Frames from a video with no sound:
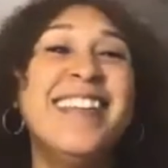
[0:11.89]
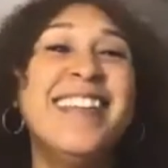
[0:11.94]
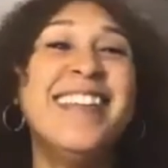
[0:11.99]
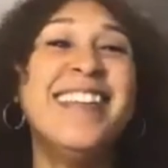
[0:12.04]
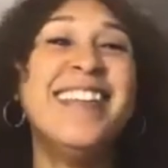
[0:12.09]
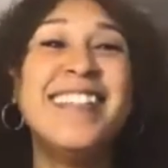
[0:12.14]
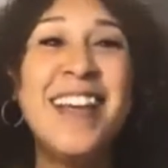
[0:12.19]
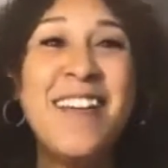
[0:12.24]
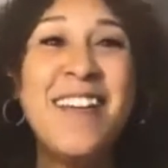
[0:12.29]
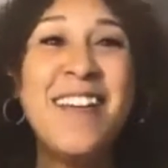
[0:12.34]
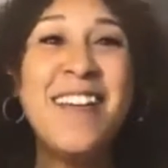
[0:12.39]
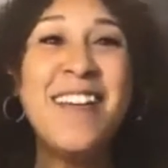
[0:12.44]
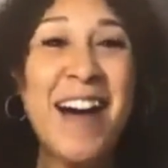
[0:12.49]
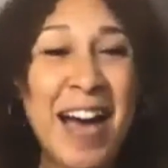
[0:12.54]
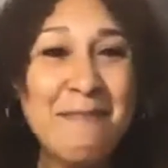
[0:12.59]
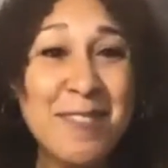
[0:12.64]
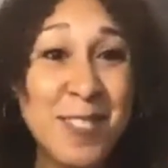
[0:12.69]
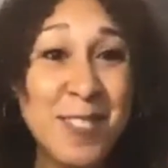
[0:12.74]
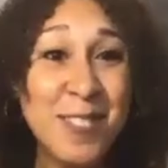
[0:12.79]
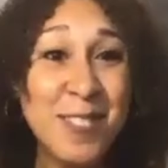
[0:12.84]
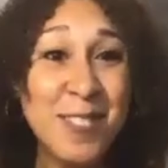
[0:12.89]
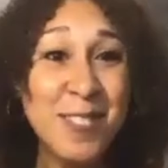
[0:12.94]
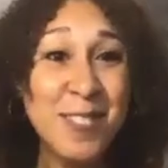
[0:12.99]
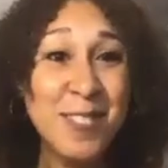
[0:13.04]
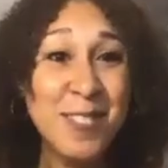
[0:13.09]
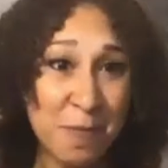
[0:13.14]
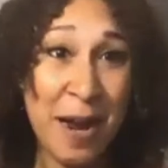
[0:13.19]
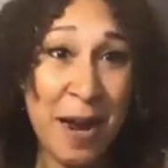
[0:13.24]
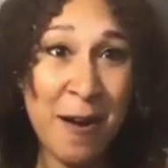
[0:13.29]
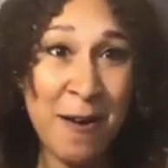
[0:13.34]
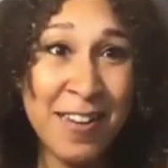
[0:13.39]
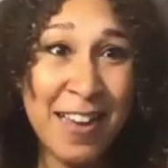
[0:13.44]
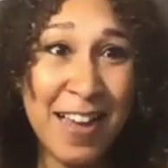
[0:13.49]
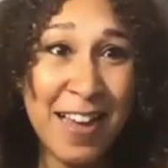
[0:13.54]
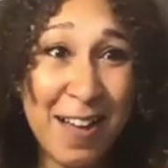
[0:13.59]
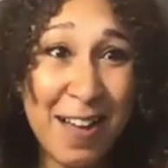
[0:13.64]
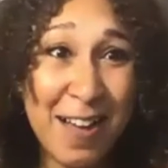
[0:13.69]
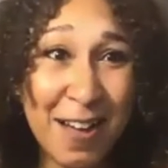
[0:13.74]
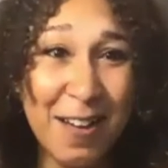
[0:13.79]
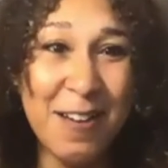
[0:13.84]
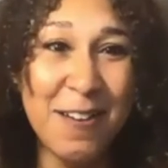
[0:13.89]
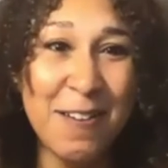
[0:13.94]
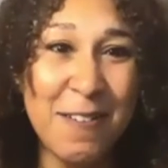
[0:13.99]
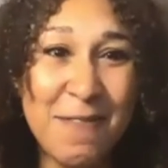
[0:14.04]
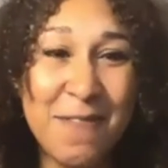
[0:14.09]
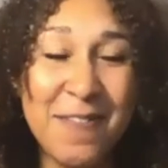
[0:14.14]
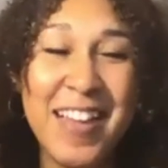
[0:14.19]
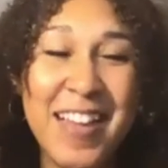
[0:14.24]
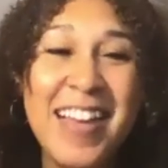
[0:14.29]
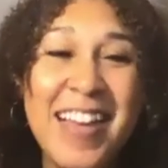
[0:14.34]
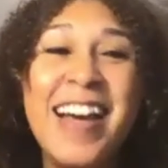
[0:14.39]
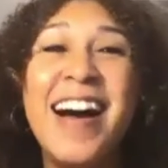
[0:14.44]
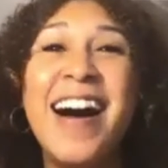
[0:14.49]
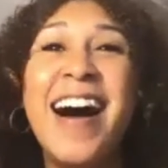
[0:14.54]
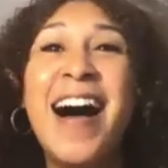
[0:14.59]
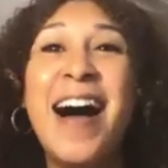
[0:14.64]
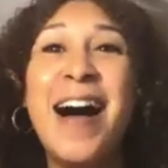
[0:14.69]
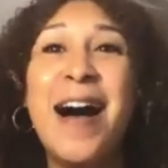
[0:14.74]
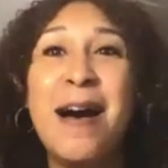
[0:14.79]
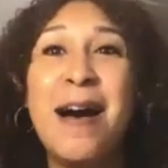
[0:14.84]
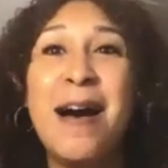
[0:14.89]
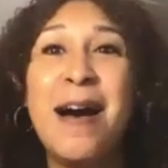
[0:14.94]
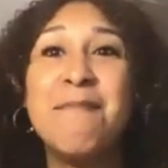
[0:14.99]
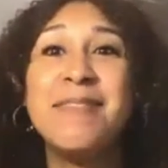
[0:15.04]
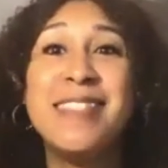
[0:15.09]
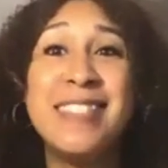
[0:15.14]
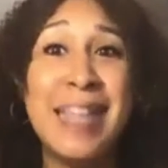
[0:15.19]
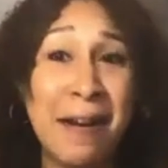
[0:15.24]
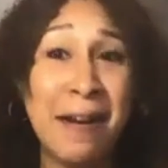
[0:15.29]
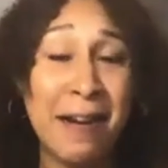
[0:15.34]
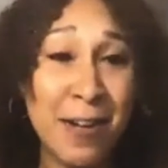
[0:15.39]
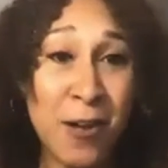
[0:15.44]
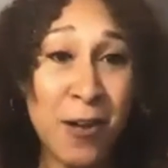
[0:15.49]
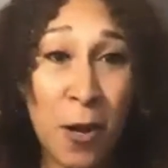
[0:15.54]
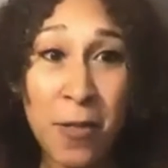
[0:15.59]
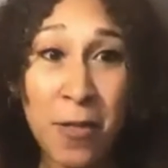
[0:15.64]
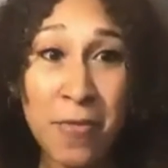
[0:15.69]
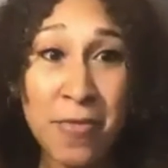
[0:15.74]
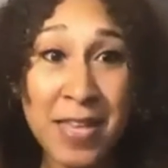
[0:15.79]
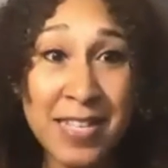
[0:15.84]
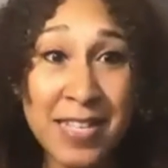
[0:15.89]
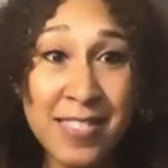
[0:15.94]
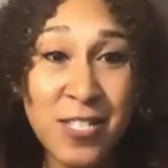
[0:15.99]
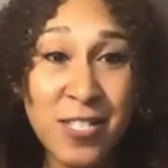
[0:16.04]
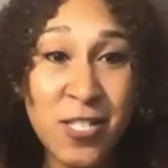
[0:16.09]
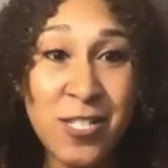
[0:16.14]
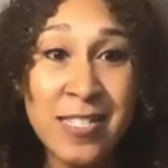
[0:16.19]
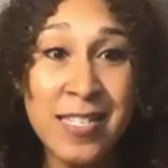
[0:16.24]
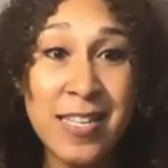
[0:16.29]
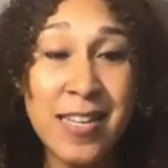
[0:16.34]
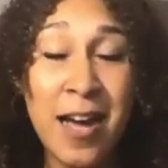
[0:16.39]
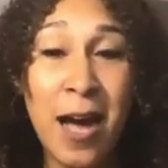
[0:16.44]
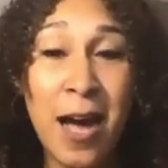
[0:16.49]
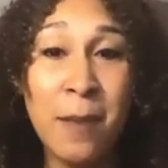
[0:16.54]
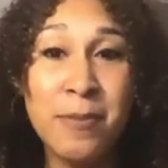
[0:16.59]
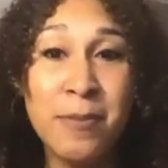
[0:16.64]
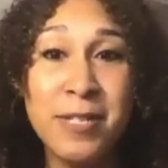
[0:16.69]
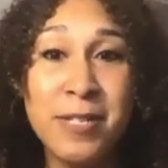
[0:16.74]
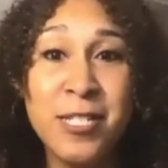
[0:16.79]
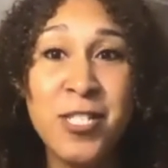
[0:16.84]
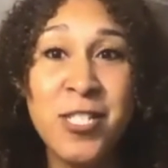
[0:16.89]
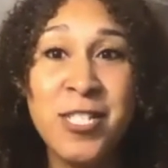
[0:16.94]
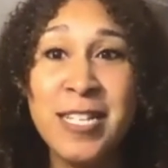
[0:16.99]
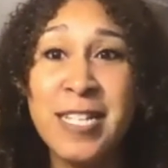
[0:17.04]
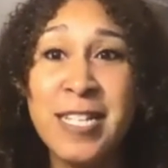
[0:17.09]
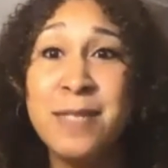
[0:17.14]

So I am super proud of um, Sarah and all the things that she's accomplished.